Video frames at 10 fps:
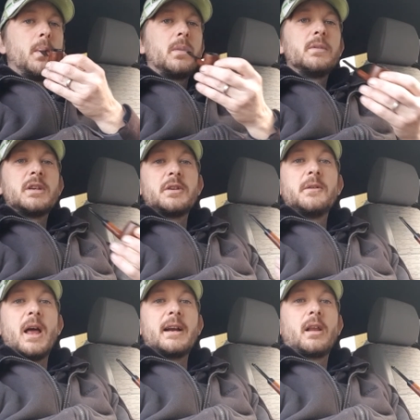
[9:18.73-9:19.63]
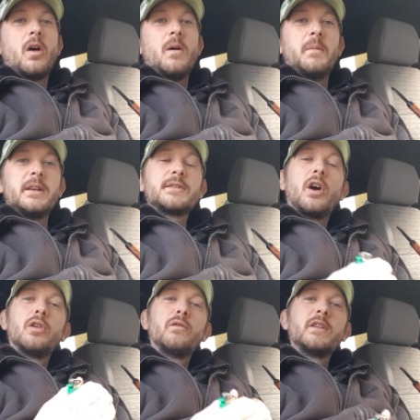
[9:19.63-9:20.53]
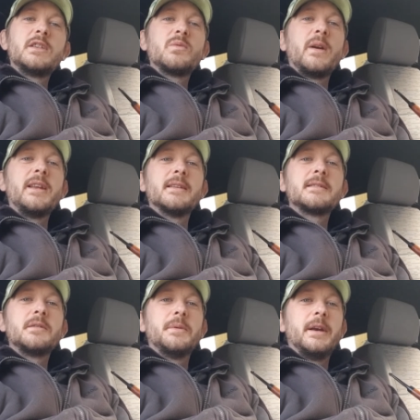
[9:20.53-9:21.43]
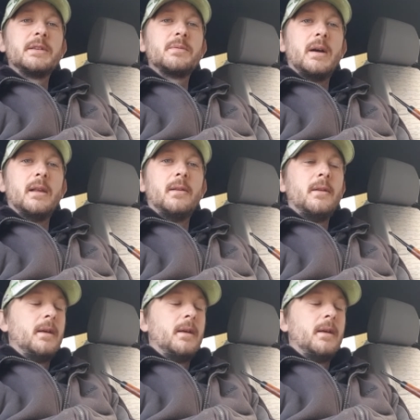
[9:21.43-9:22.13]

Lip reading: which I do like a lot, but it's got a lovely sweetness to it as well.